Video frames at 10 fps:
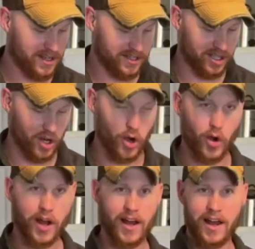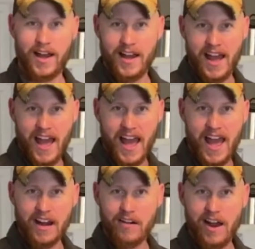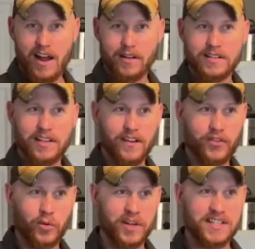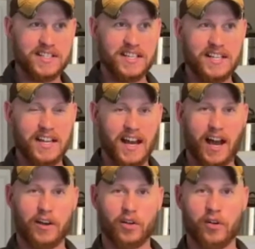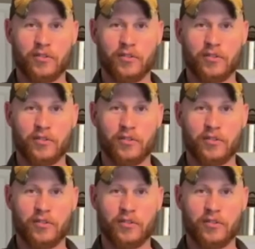So hang around if you want to see how to go